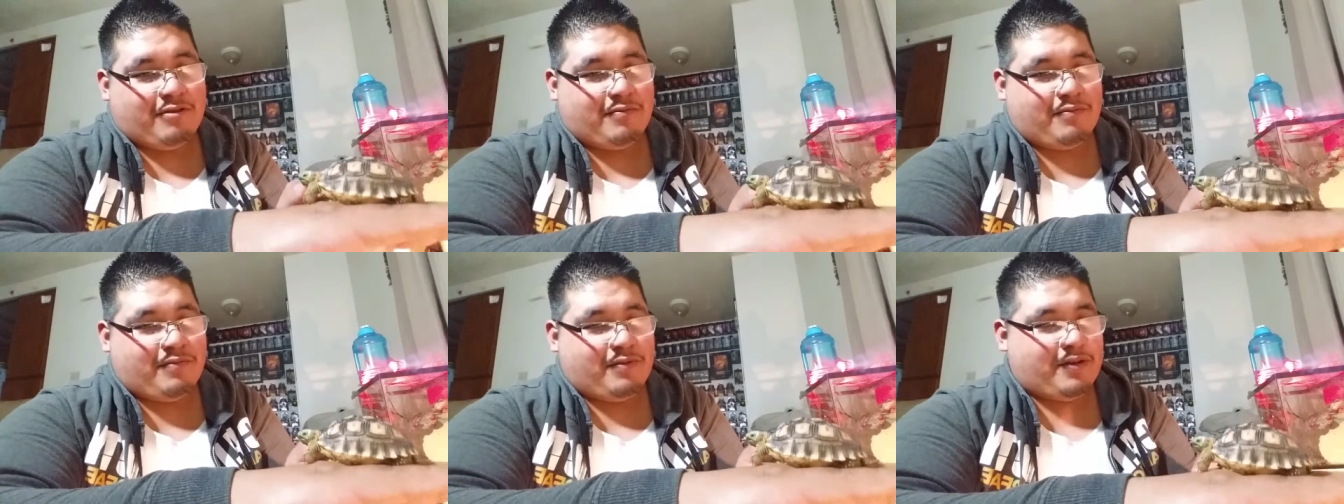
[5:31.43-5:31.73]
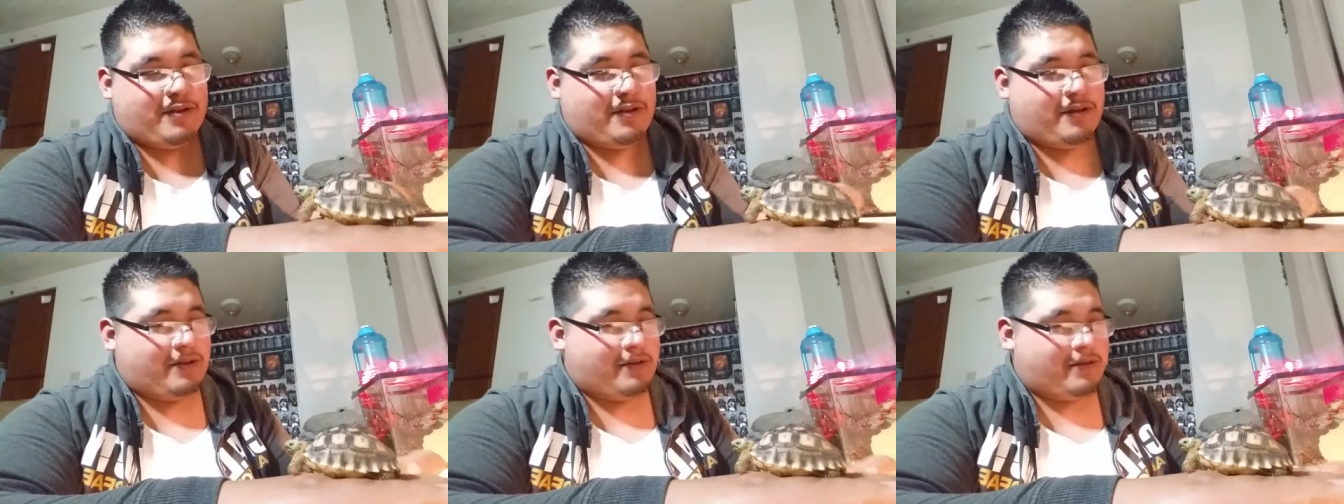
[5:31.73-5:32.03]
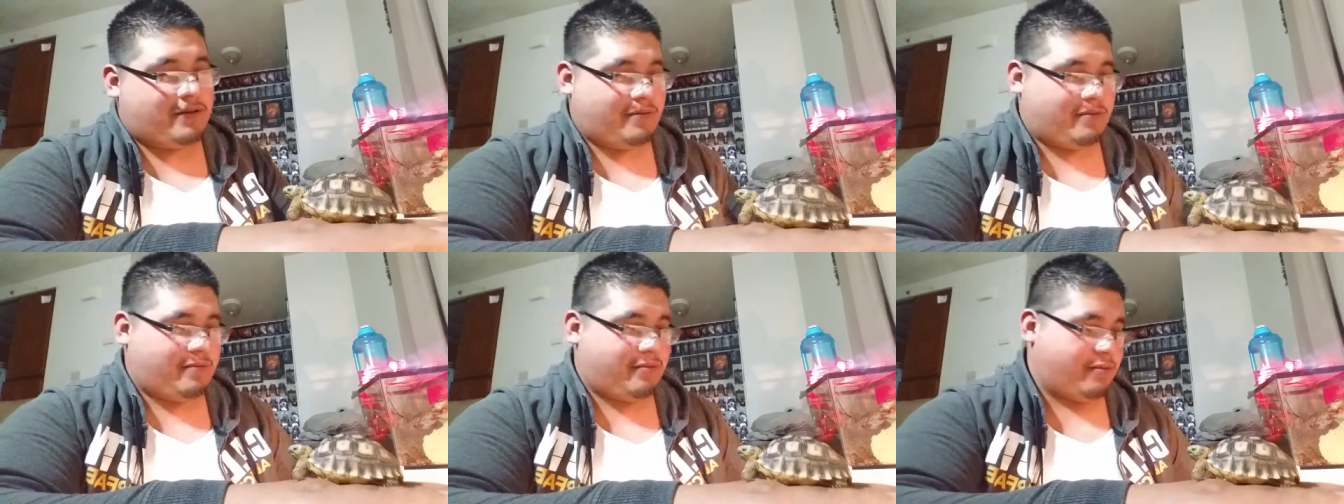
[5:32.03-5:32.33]
would have
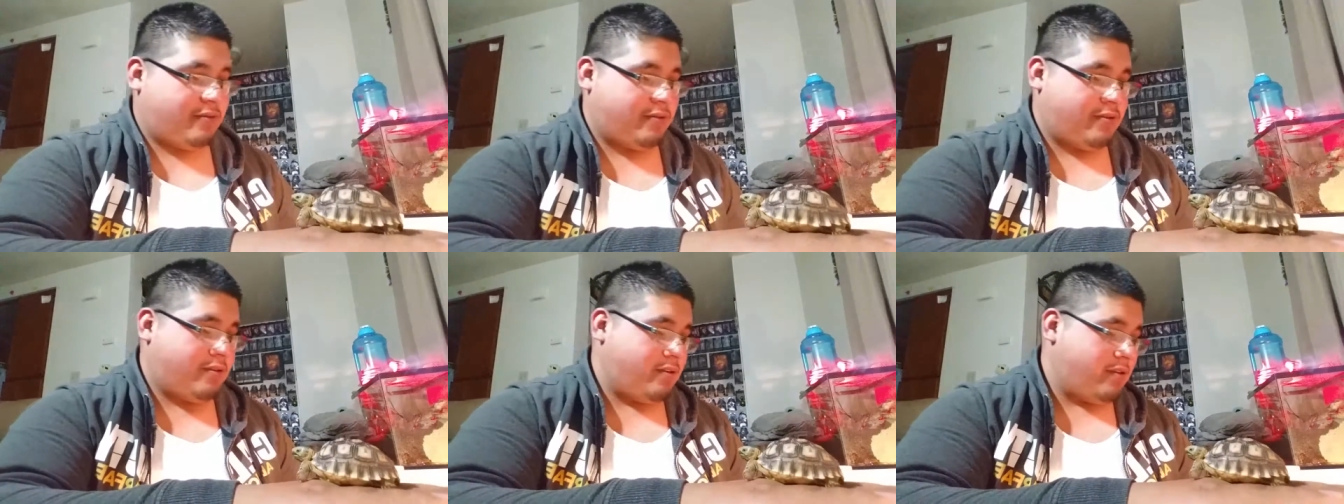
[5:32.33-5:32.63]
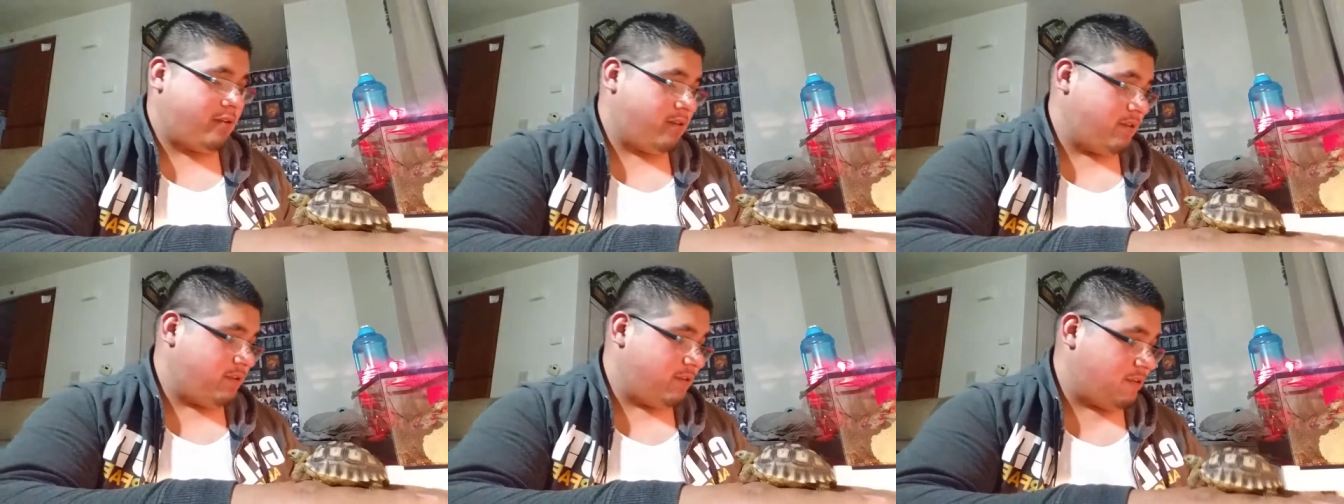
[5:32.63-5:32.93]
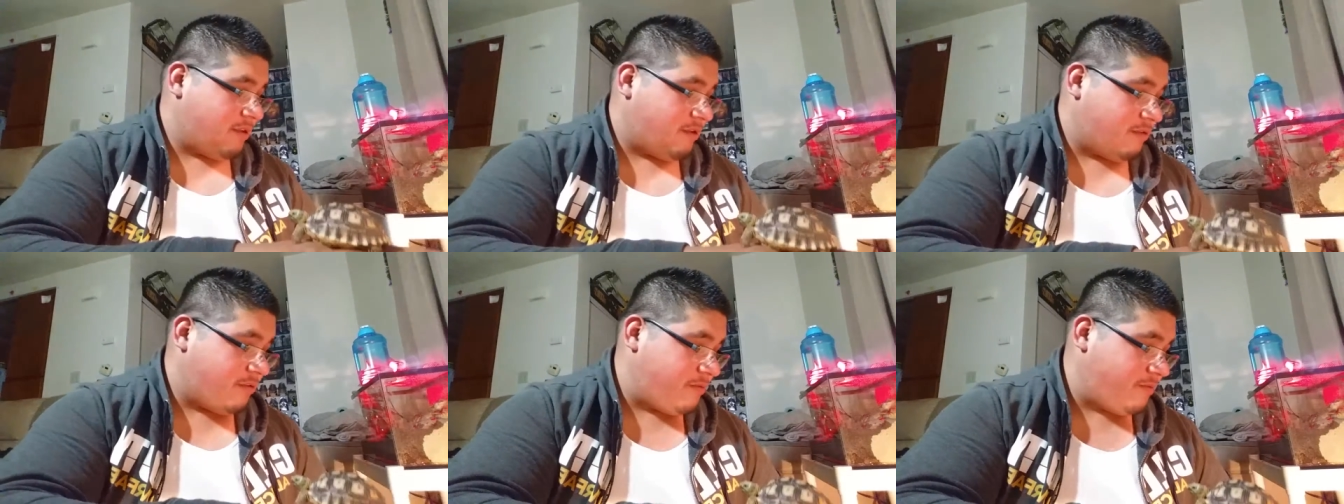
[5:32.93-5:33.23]
been
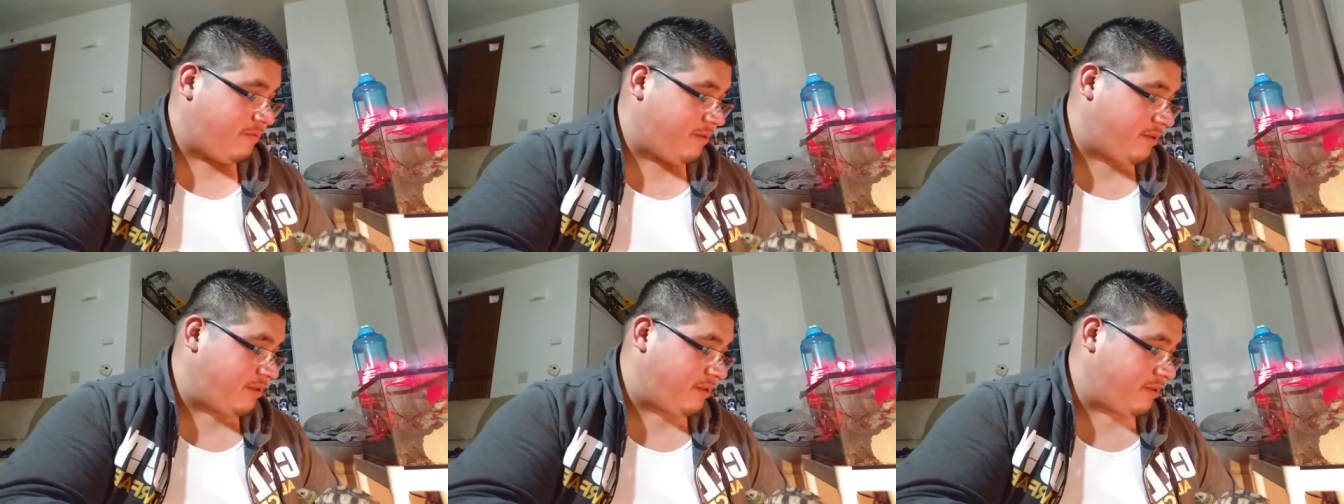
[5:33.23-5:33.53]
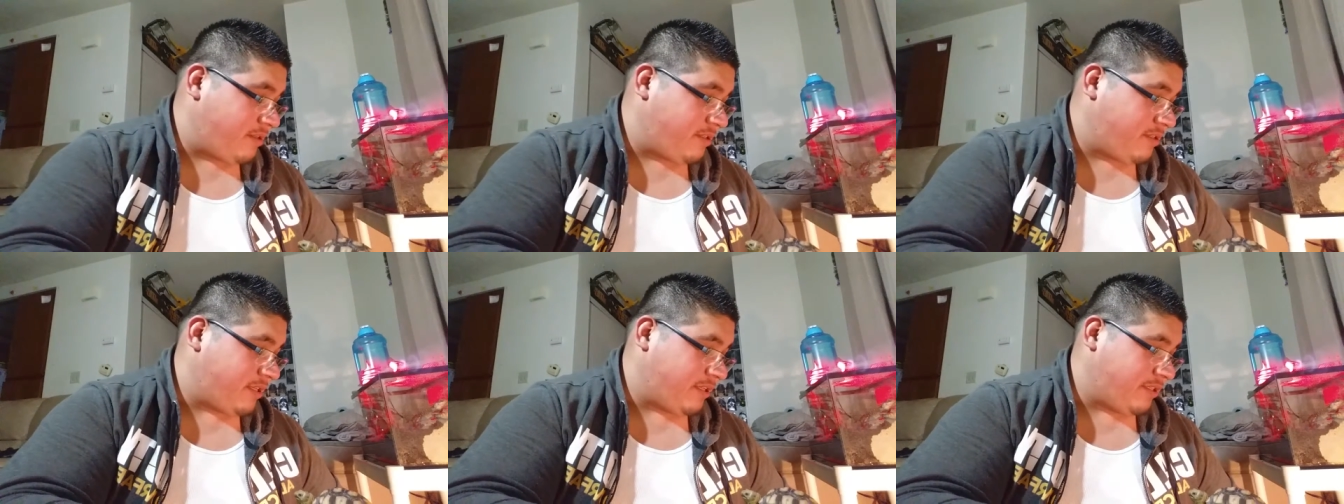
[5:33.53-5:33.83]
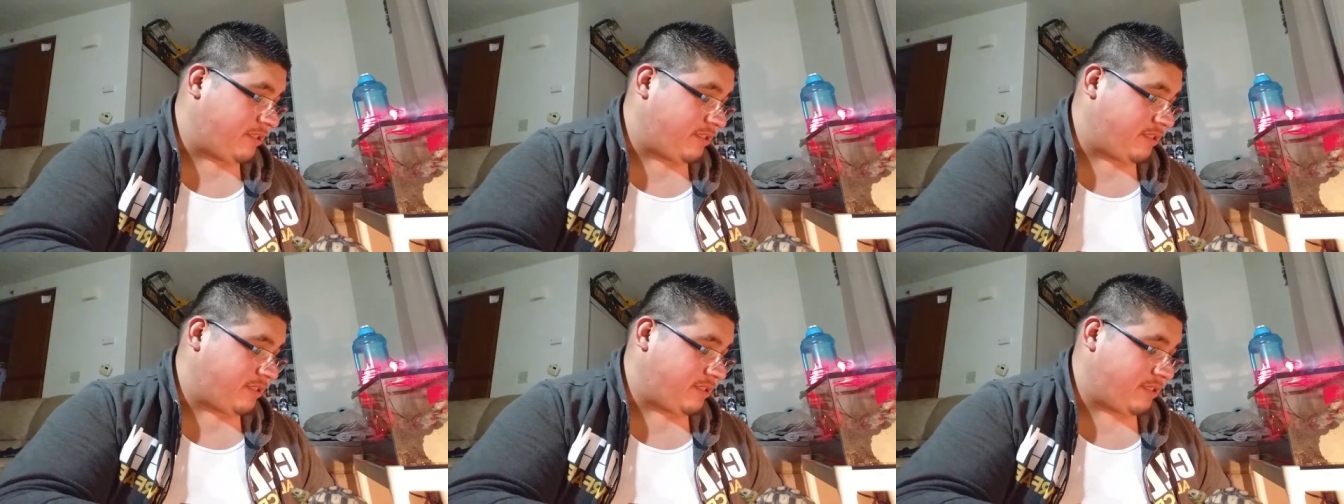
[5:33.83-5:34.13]
that would have been a good
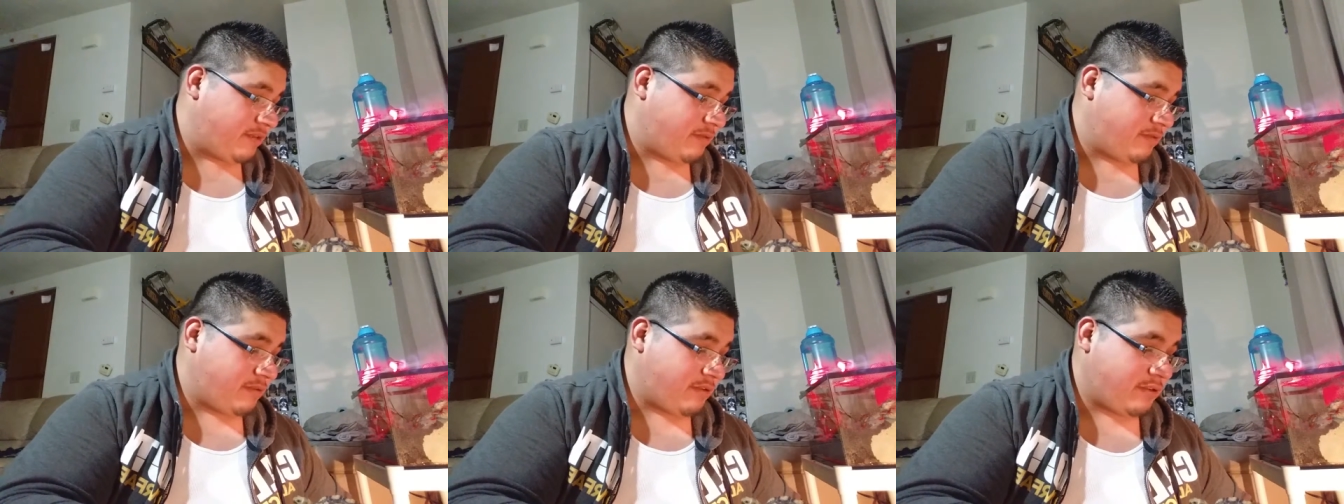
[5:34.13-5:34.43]
sight to see.